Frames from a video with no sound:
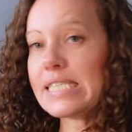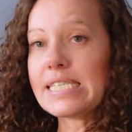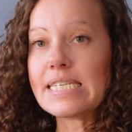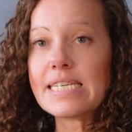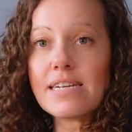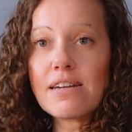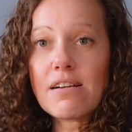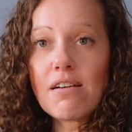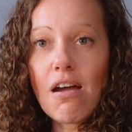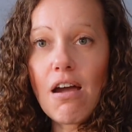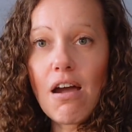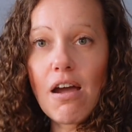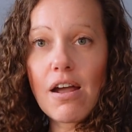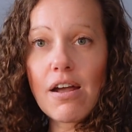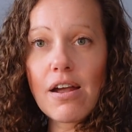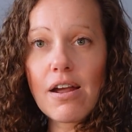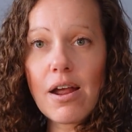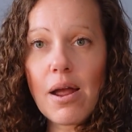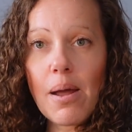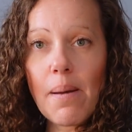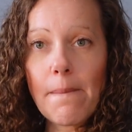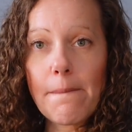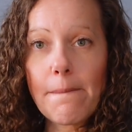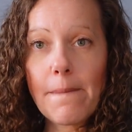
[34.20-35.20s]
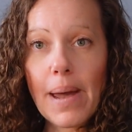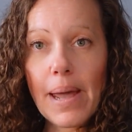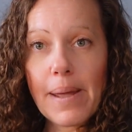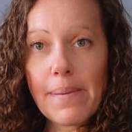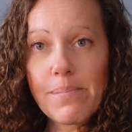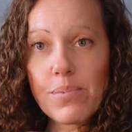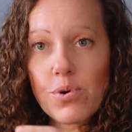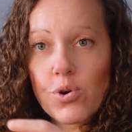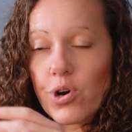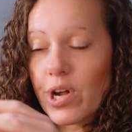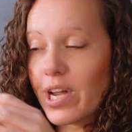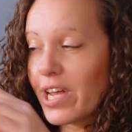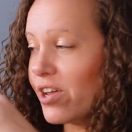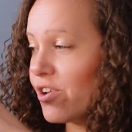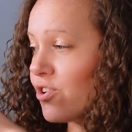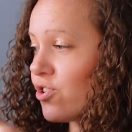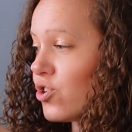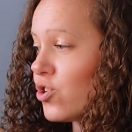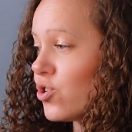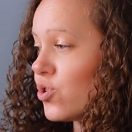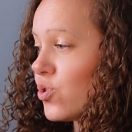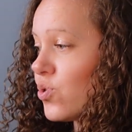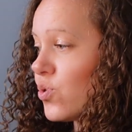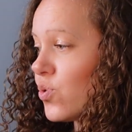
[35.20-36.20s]
here are my brand
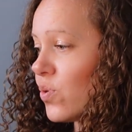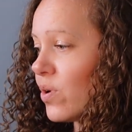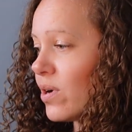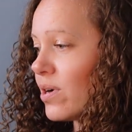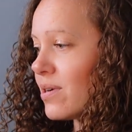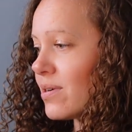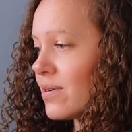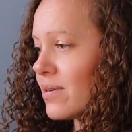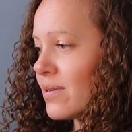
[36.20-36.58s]
new